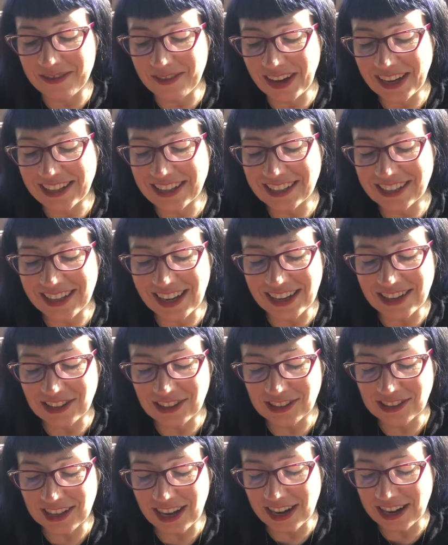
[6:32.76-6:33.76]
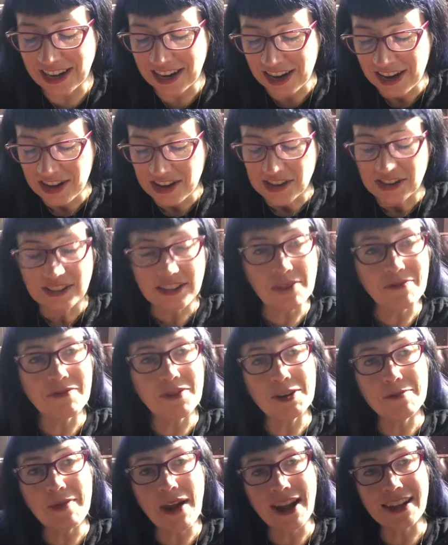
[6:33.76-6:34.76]
my designer said some
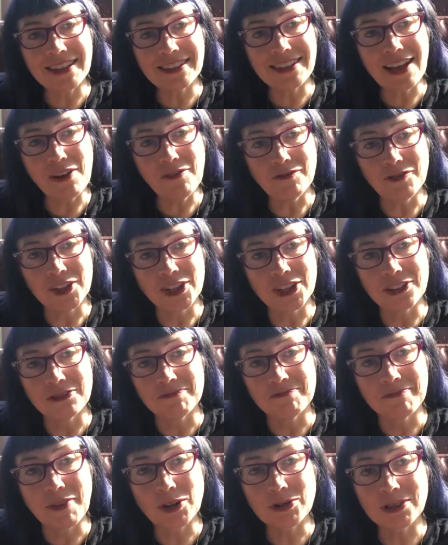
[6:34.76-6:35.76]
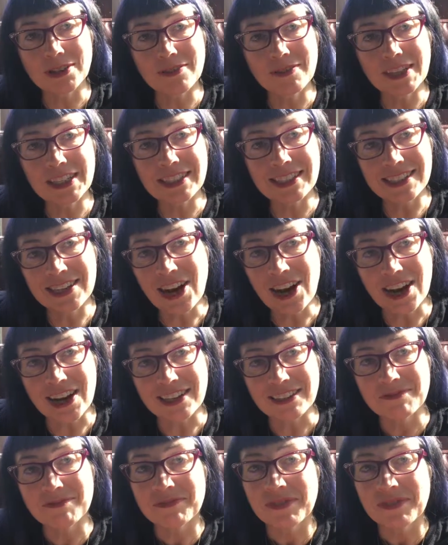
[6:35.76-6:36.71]
feedback is helpful, most of it is not.